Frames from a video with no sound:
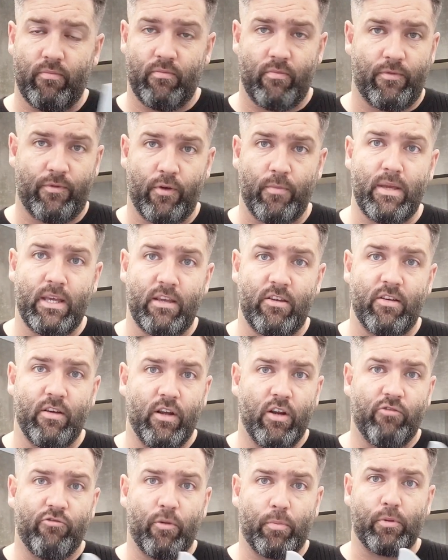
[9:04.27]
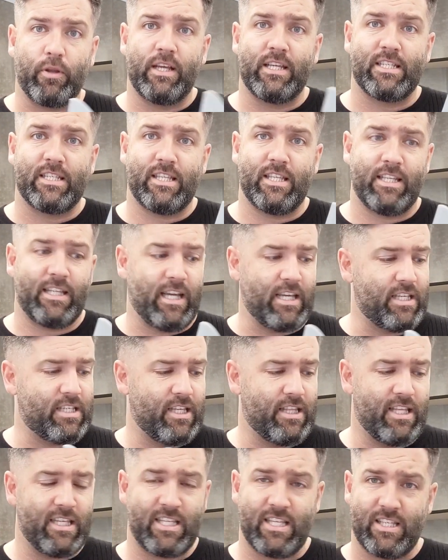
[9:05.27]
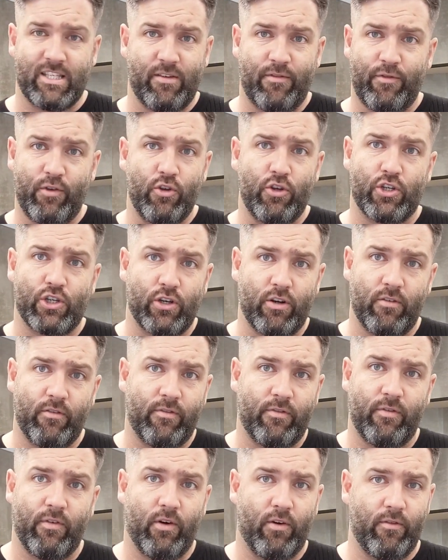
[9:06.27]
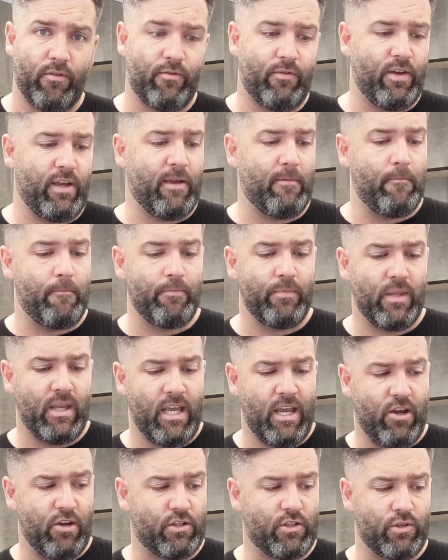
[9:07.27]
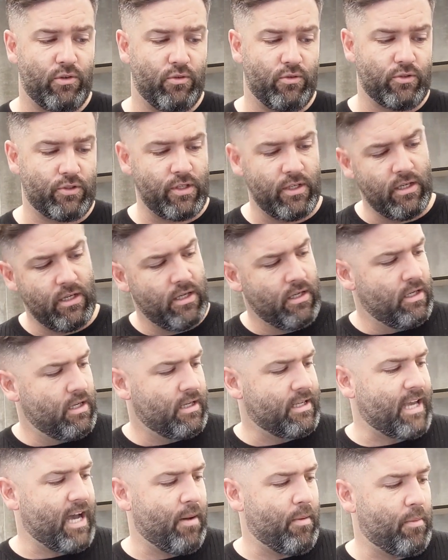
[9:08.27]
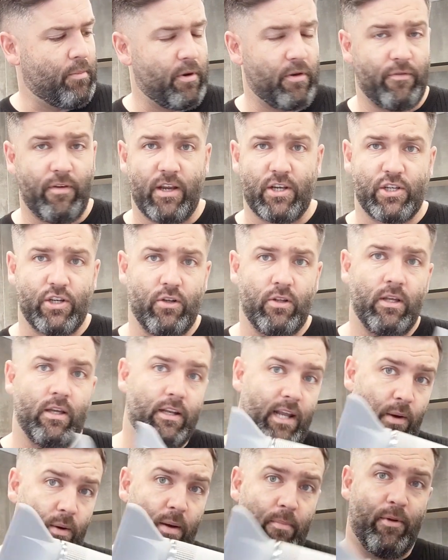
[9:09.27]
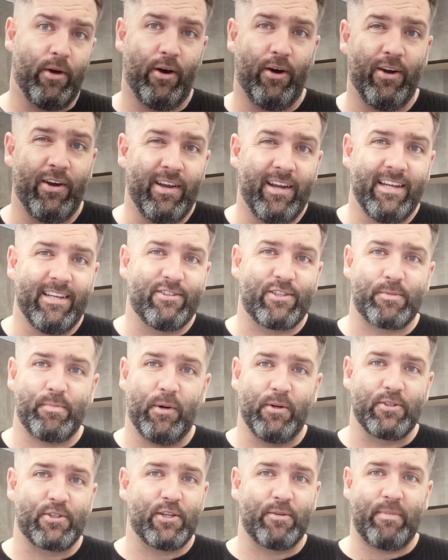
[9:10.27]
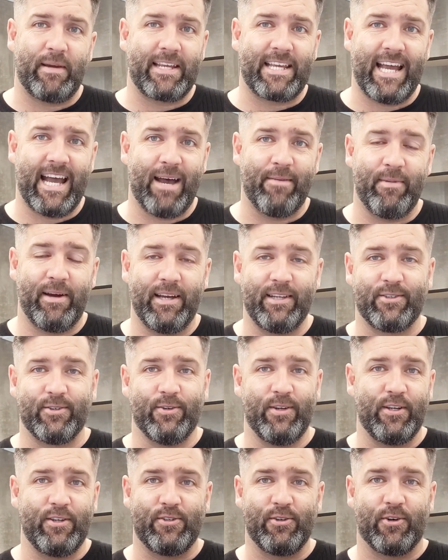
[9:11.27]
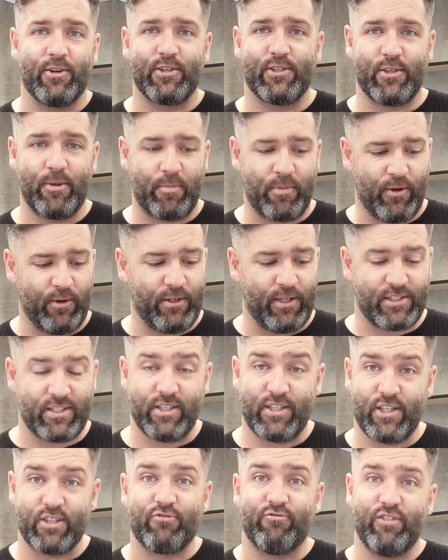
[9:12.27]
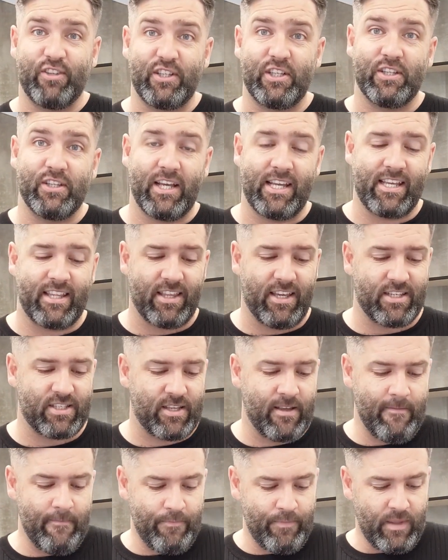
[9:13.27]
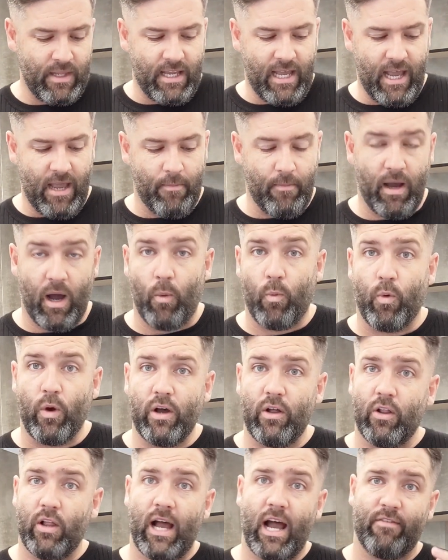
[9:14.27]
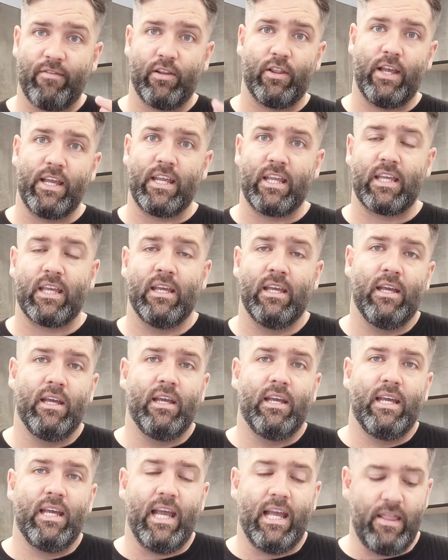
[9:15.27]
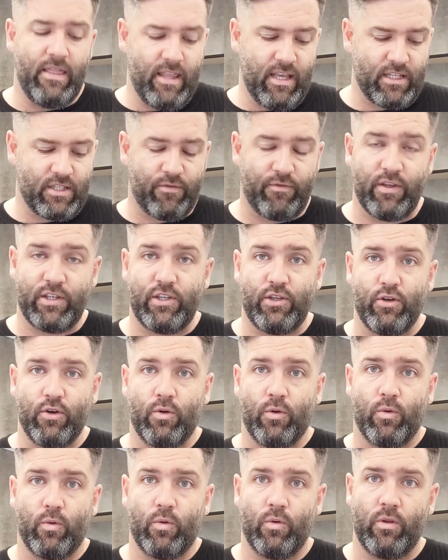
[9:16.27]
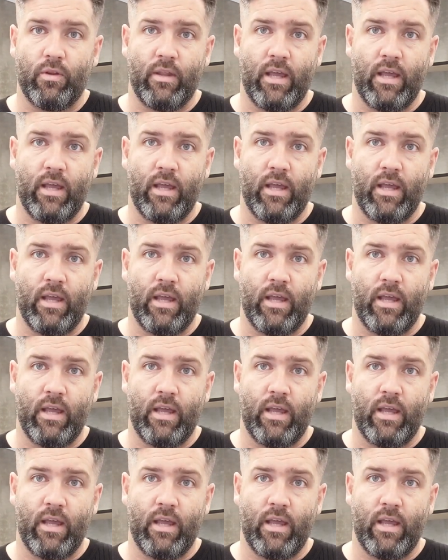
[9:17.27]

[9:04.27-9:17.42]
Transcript: for me replaces the Dyson. This is the future of hair tools. Gamma Professional. Now, I'm not sponsored by Gamma. I don't endorse their products. I just really like this. I will have a link in this video